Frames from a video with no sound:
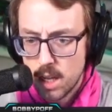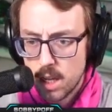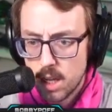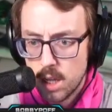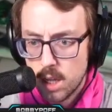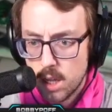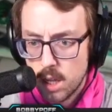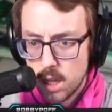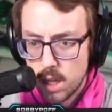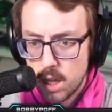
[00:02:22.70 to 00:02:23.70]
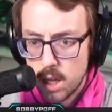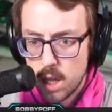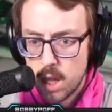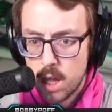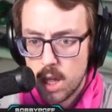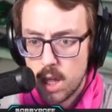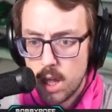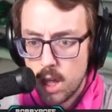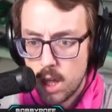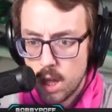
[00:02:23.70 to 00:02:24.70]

No one is speaking in this clip.